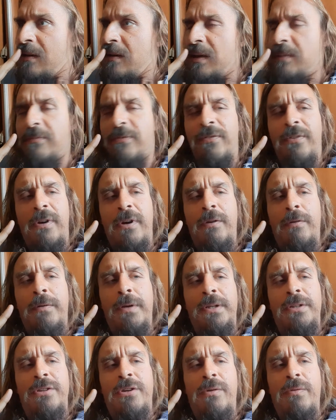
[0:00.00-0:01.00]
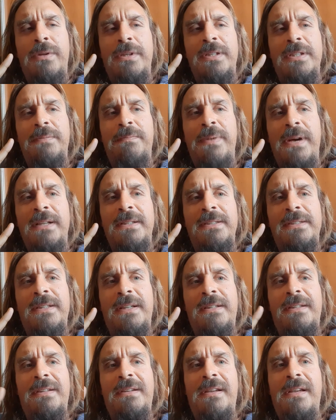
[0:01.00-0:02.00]
I'm following Joe
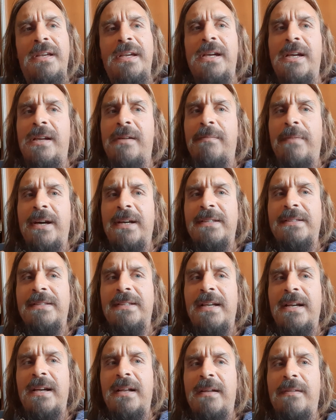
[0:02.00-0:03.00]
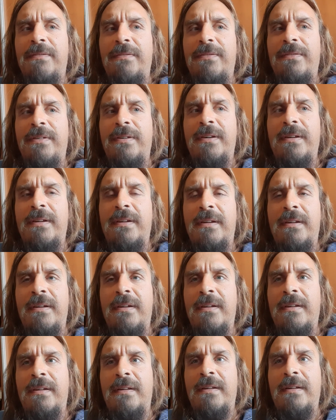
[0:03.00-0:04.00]
Dispenza to heal myself.
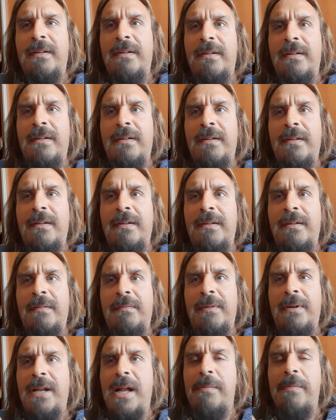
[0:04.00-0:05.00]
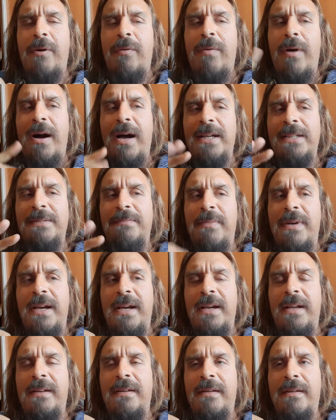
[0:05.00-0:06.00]
I'm a wise
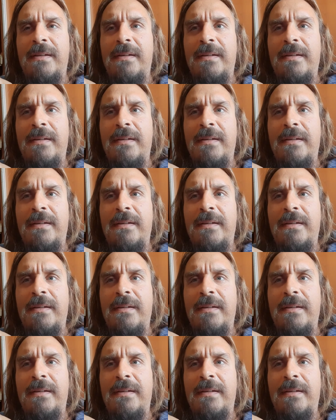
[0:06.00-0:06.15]
man.